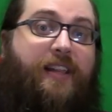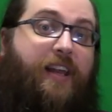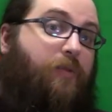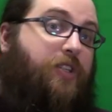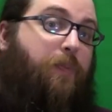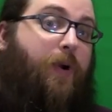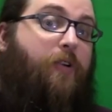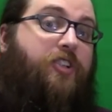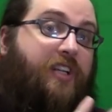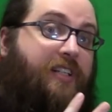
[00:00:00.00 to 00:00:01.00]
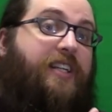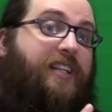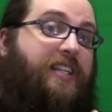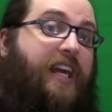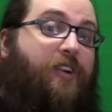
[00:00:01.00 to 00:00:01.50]
that it was approaching
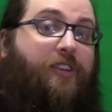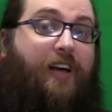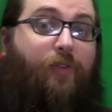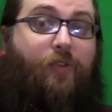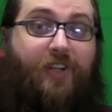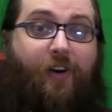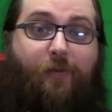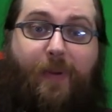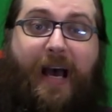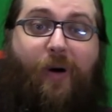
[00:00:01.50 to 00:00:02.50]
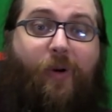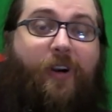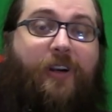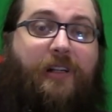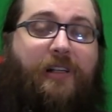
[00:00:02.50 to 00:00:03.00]
dictator levels of
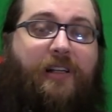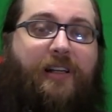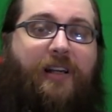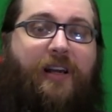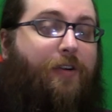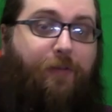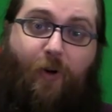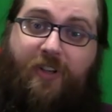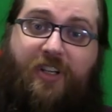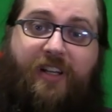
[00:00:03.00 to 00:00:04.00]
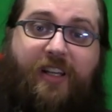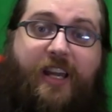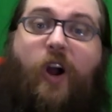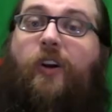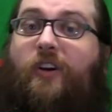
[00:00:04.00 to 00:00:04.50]
power.
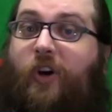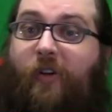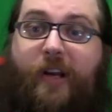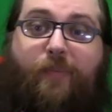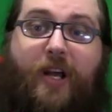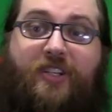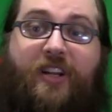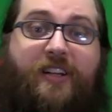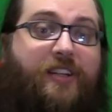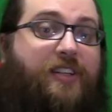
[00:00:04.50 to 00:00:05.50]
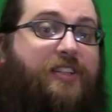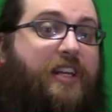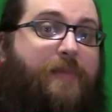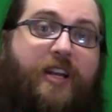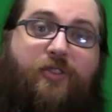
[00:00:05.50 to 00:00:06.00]
Fortunately, our current president doesn't
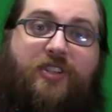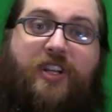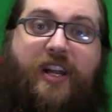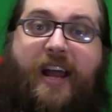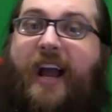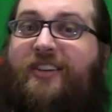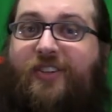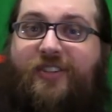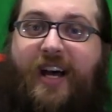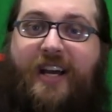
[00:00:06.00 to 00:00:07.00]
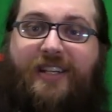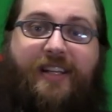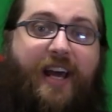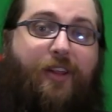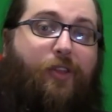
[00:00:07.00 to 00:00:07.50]
seem interested in
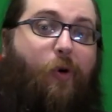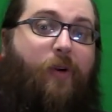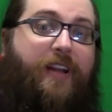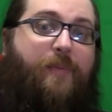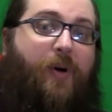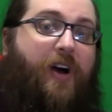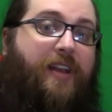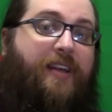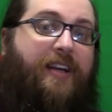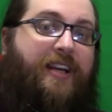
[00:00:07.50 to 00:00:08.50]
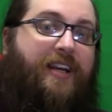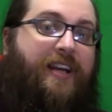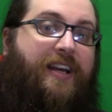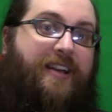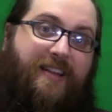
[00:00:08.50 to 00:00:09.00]
exercising that authority, but
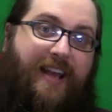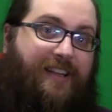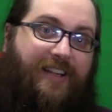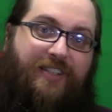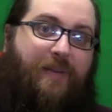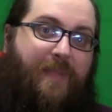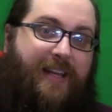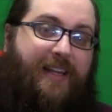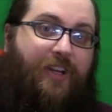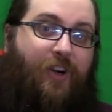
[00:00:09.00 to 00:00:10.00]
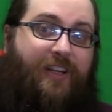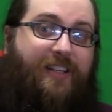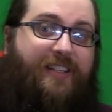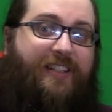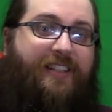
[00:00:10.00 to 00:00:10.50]
that doesn't mean he
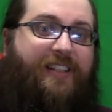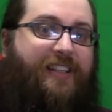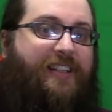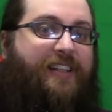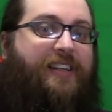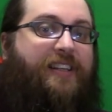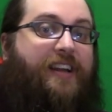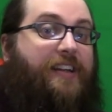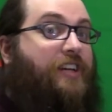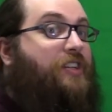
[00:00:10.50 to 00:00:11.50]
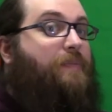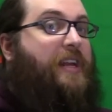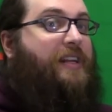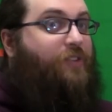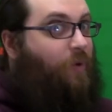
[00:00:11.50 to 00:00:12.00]
couldn't. It doesn't
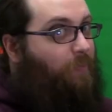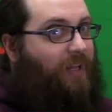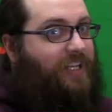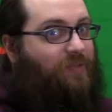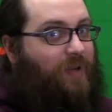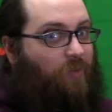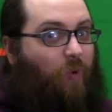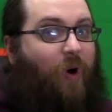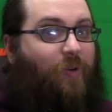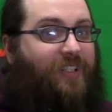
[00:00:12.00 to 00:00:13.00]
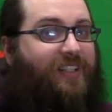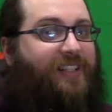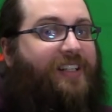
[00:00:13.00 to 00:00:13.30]
mean his replacement won't.